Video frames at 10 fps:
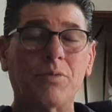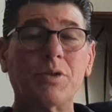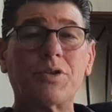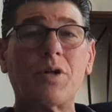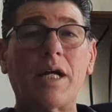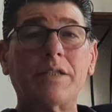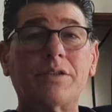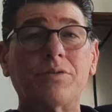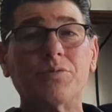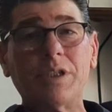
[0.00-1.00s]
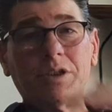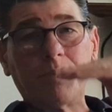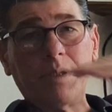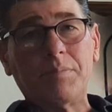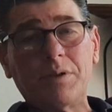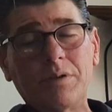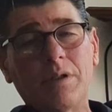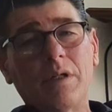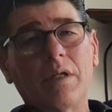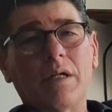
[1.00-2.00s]
We're trying to reach people
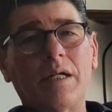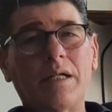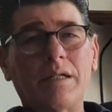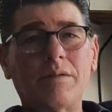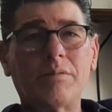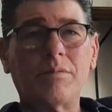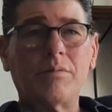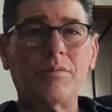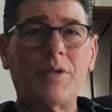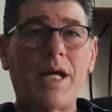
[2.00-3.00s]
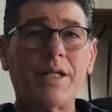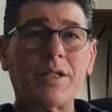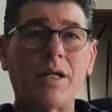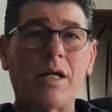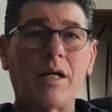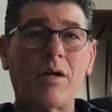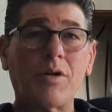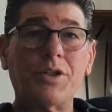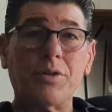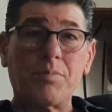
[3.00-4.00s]
that
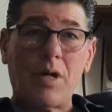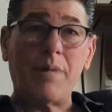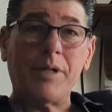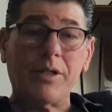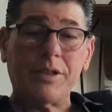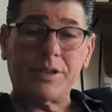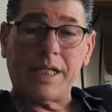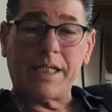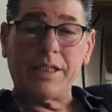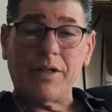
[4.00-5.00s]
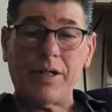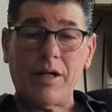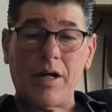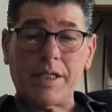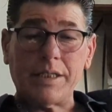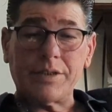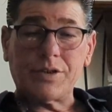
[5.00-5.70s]
are your primary and secondary audience.